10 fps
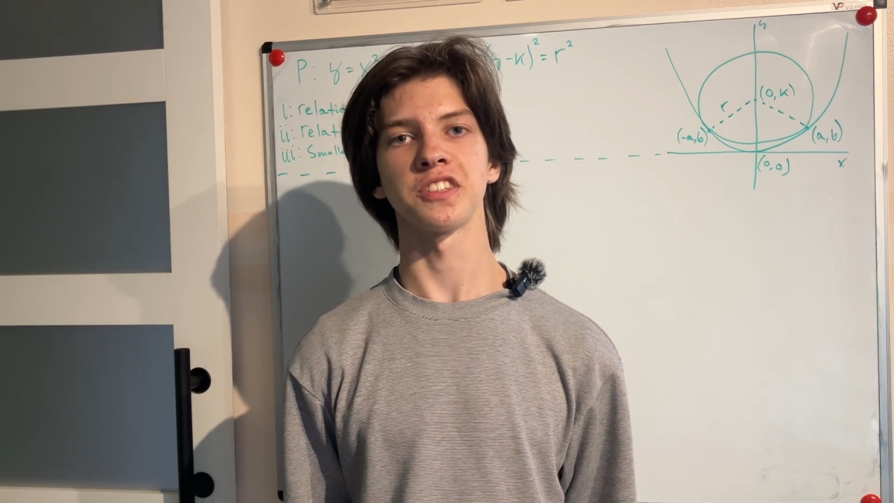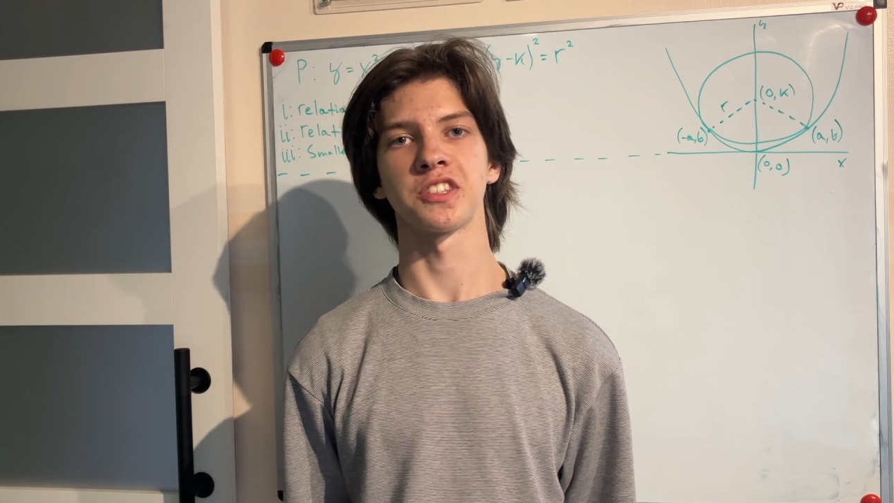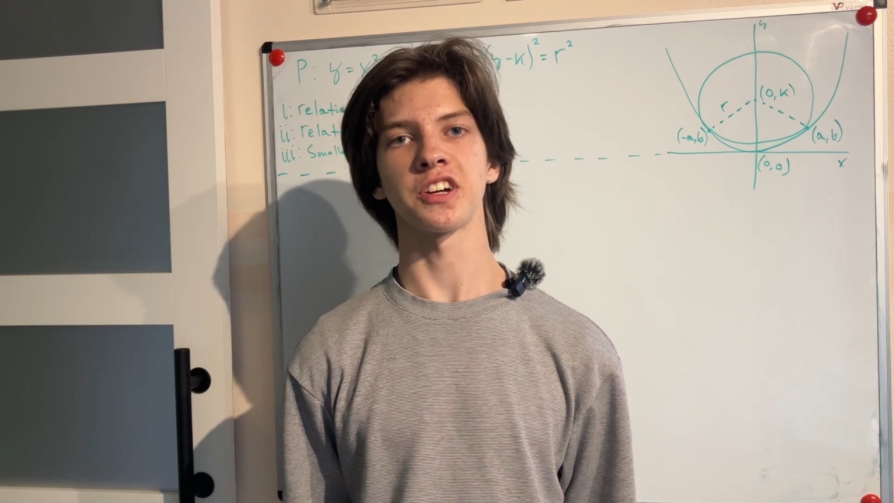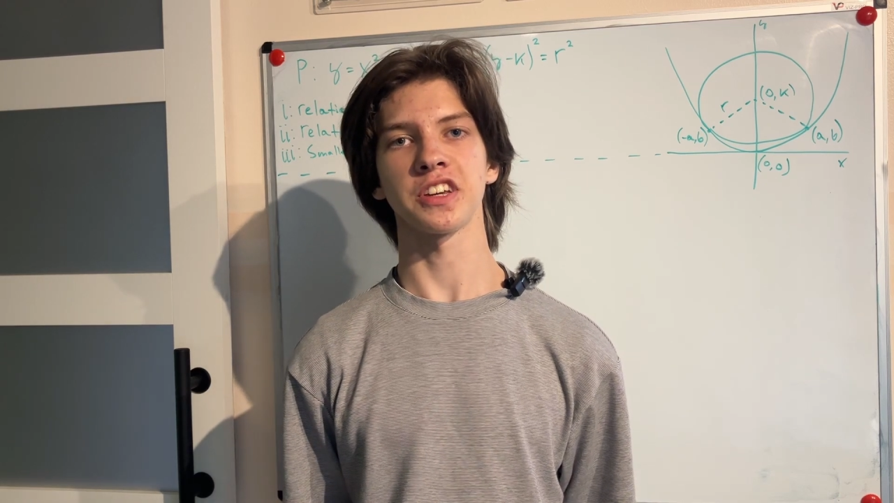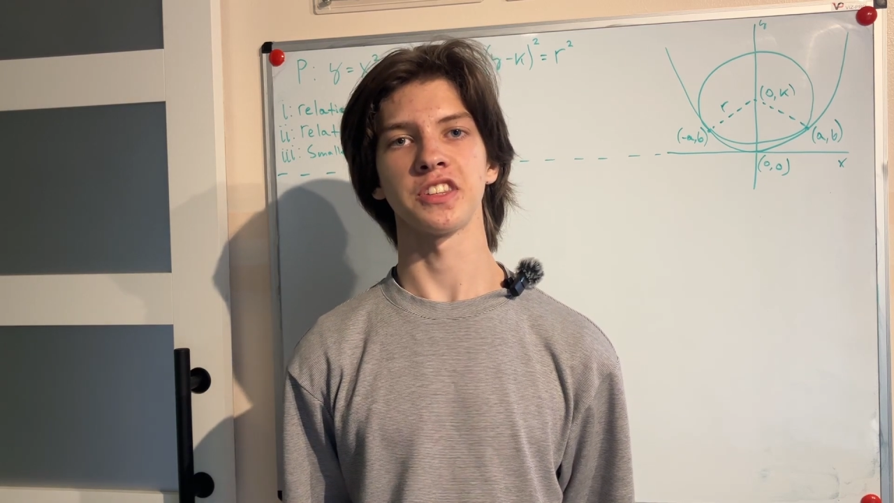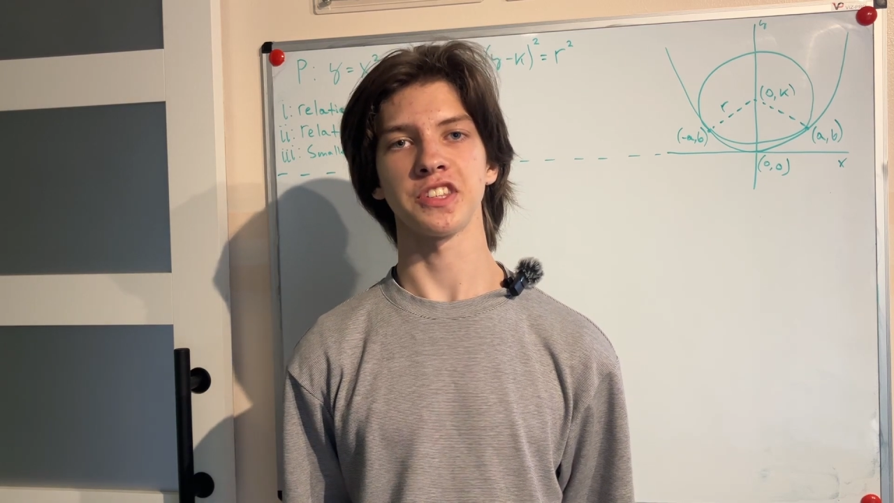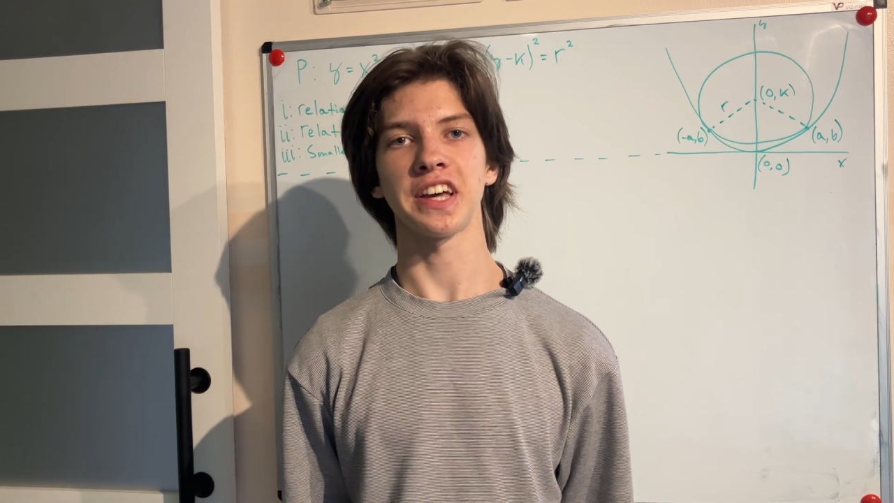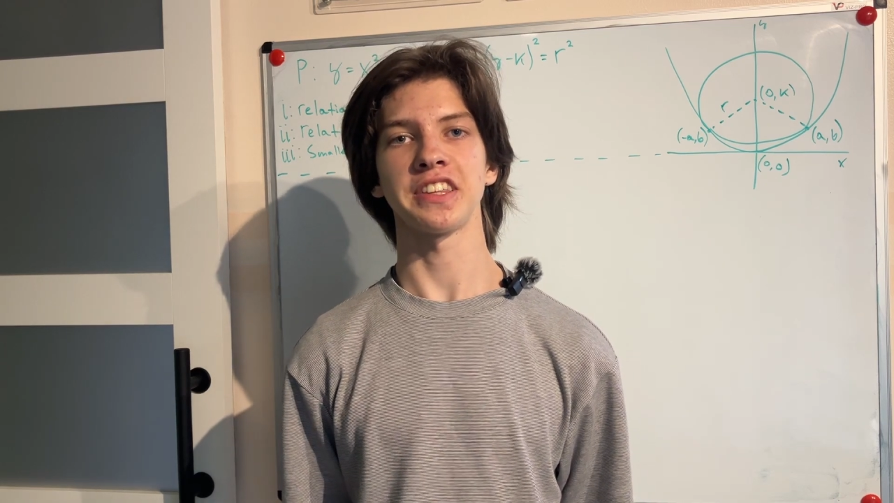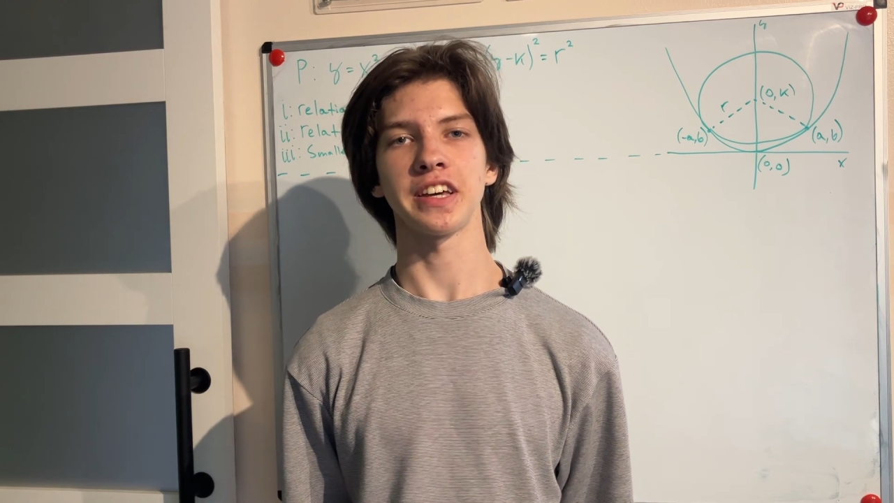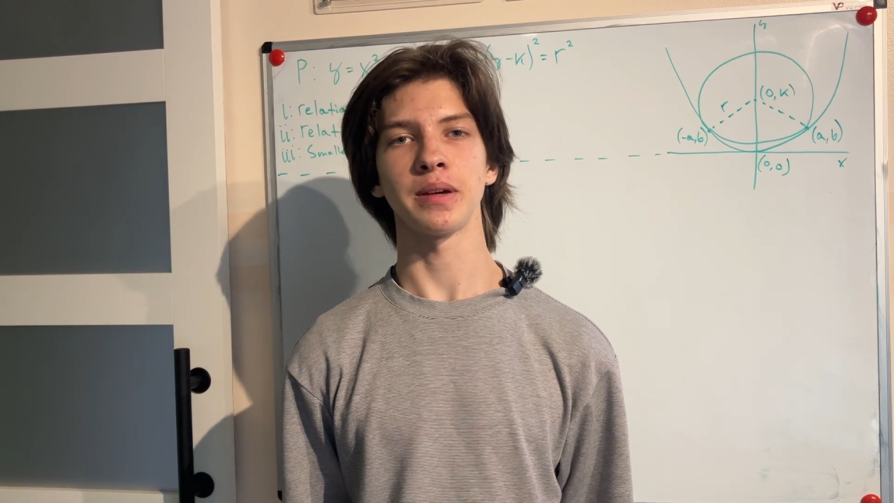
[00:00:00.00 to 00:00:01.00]
is stuck
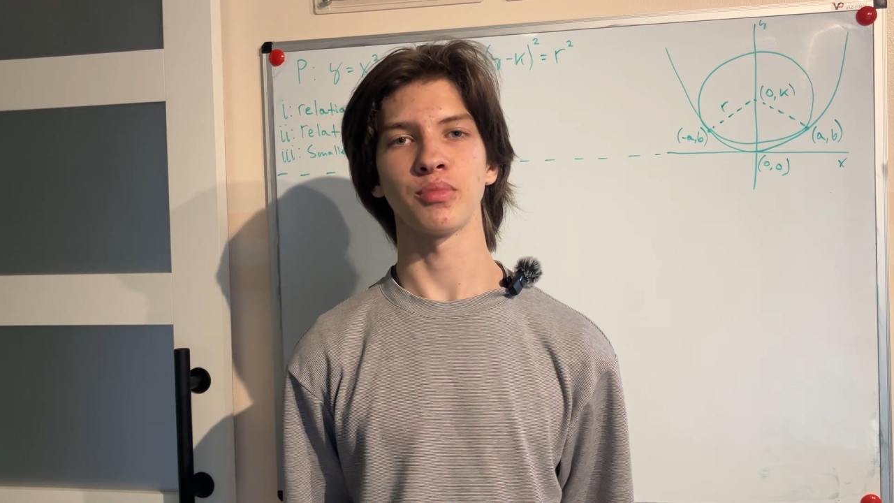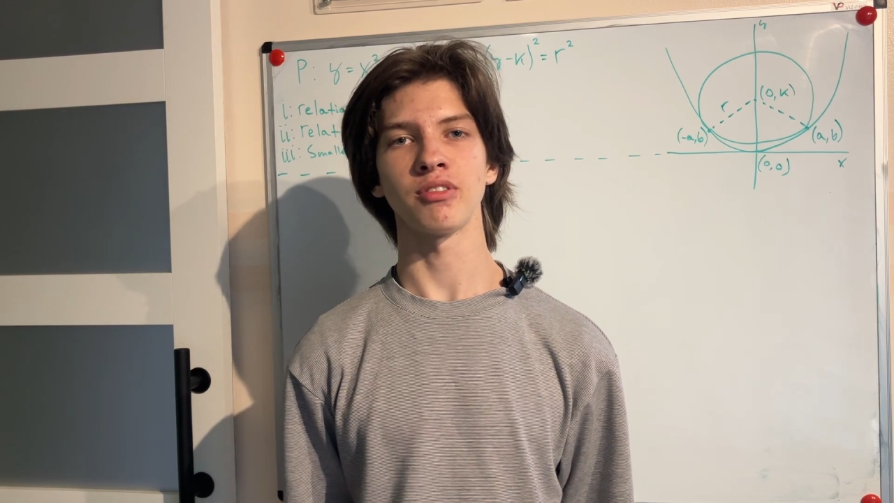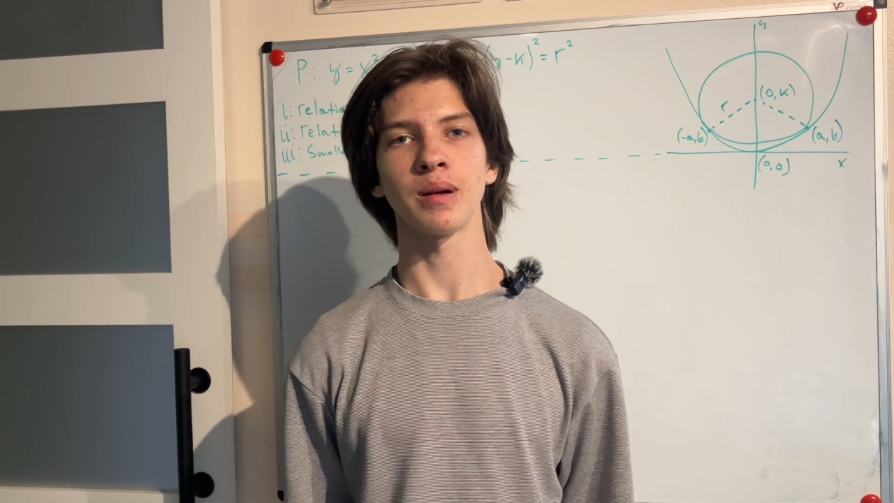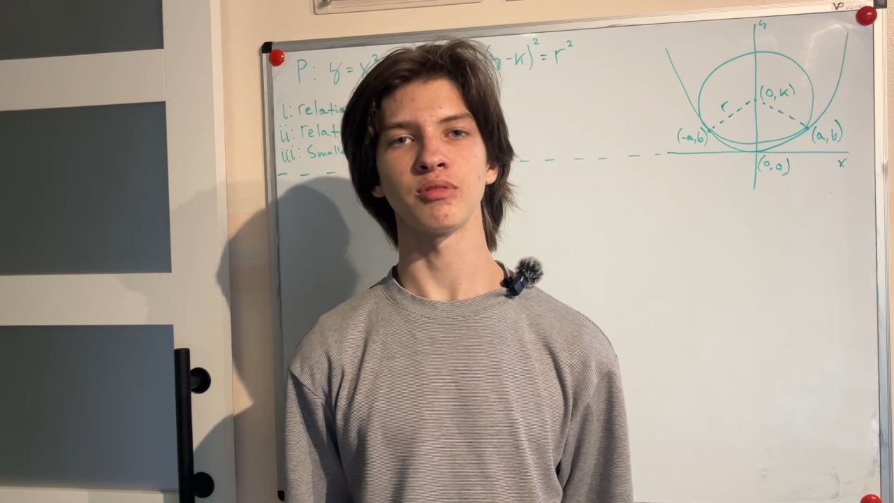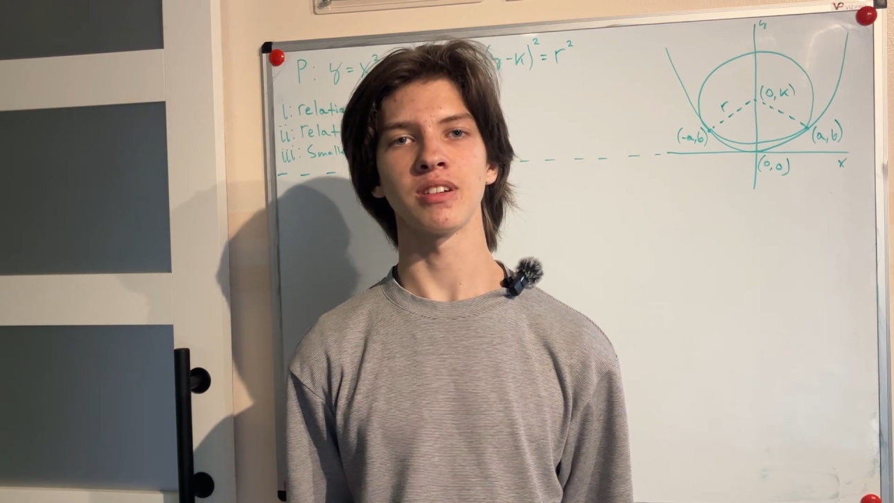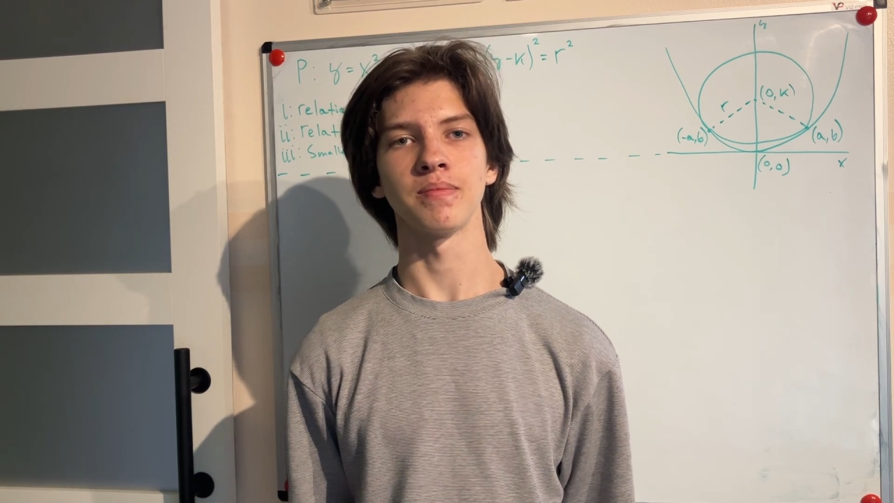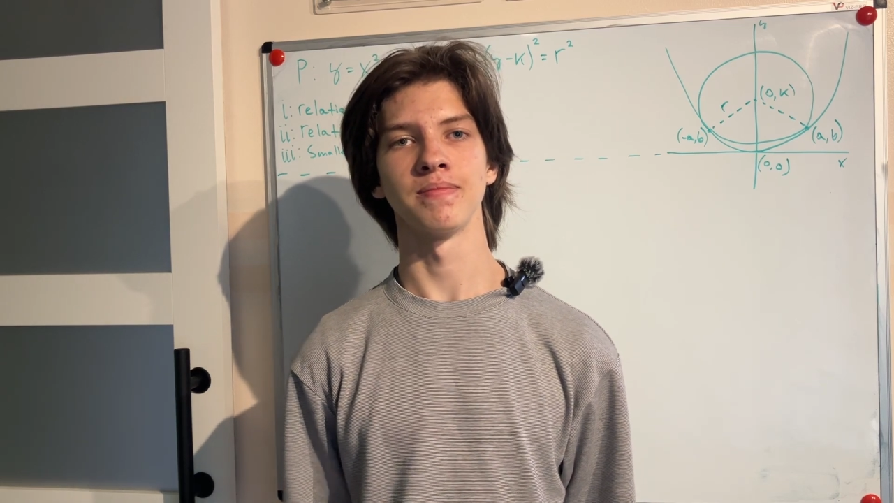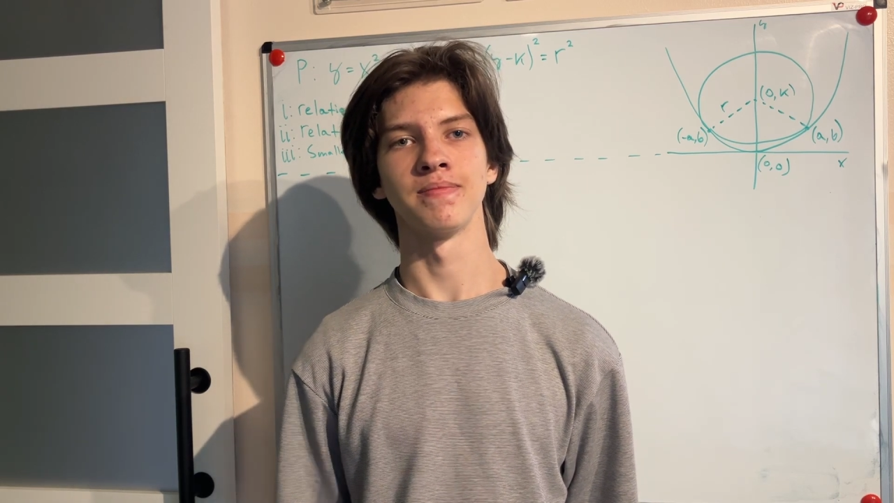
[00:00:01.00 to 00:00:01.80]
inside a parabola?